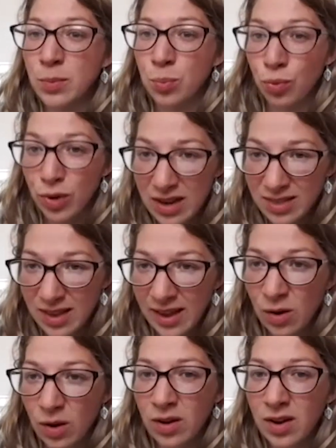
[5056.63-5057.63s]
the
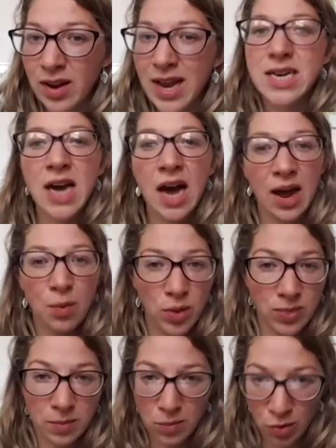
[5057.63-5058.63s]
breathing in time
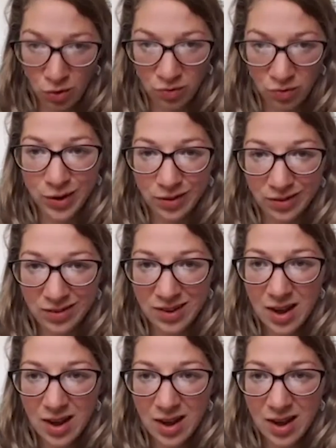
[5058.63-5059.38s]
with the movements